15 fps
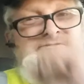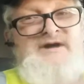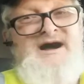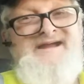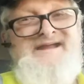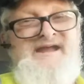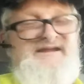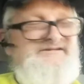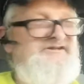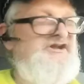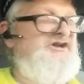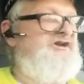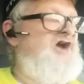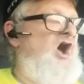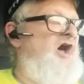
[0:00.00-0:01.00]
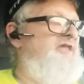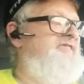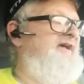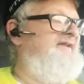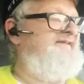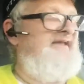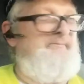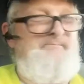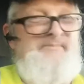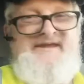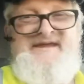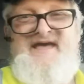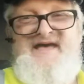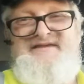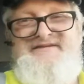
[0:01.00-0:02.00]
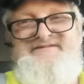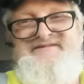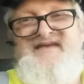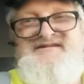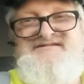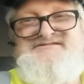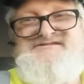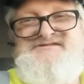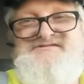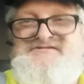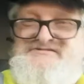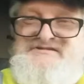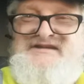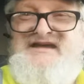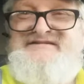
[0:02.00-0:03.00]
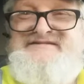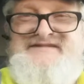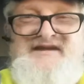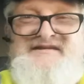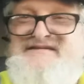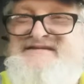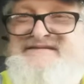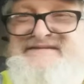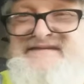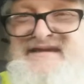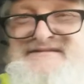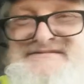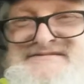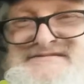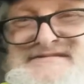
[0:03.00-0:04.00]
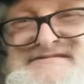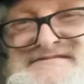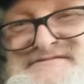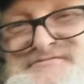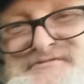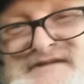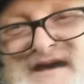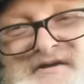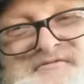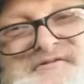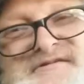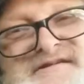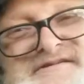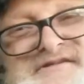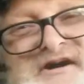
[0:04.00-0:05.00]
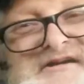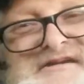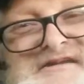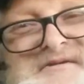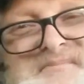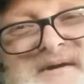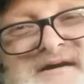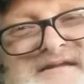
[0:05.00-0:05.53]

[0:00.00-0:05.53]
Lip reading: I guess you'd call this a BS session, a Sunday session, because we're not really talking about